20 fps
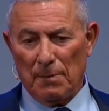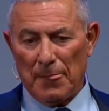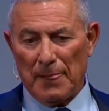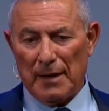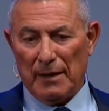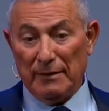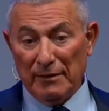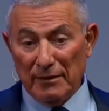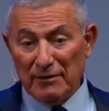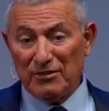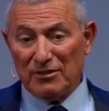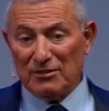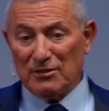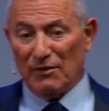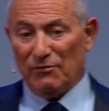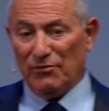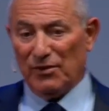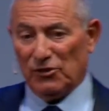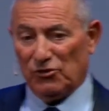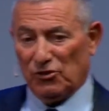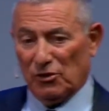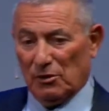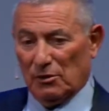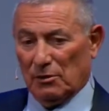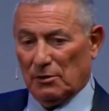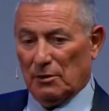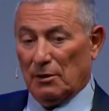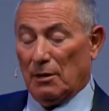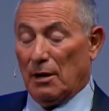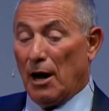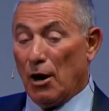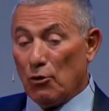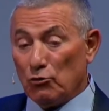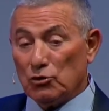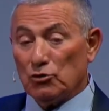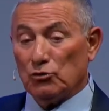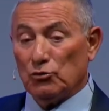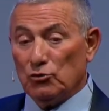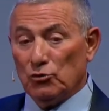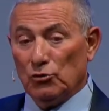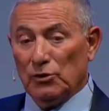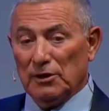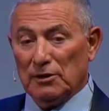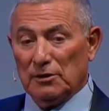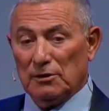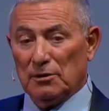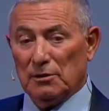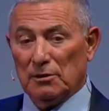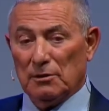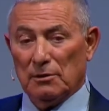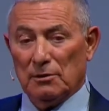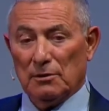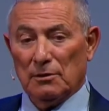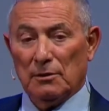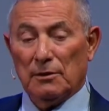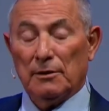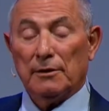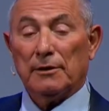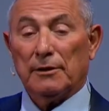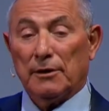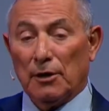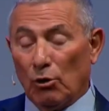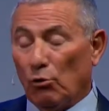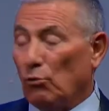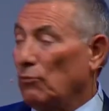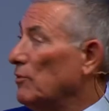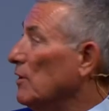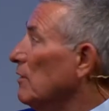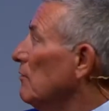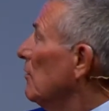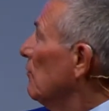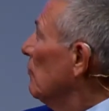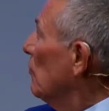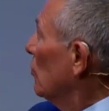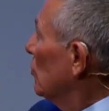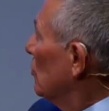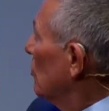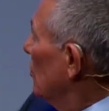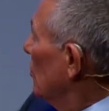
And this is the vision. How to do it? Keruv Levavot.